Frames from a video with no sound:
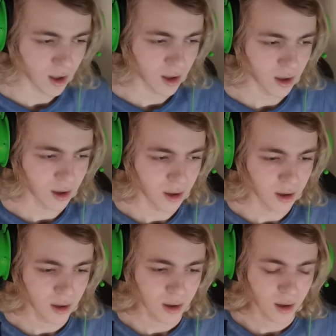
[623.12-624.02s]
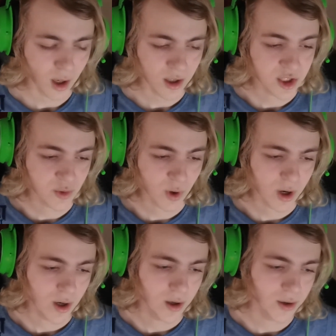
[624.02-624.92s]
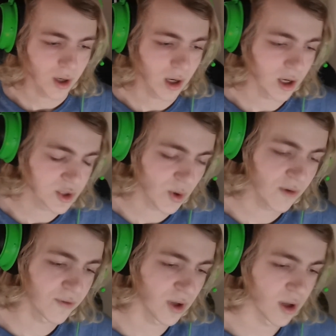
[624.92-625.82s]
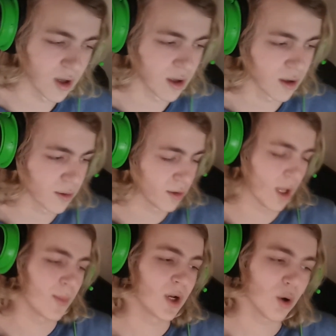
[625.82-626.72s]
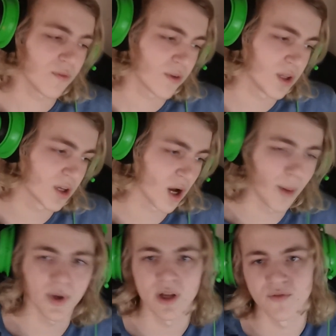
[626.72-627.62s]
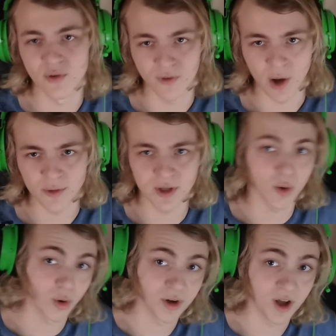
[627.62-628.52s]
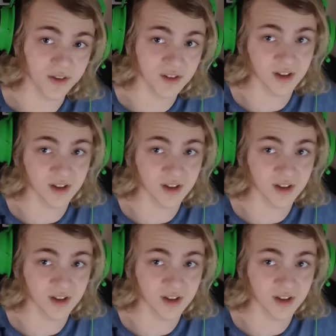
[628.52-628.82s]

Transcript: Uh, I swear, I swear if it let me know if in the comment if you found it or not,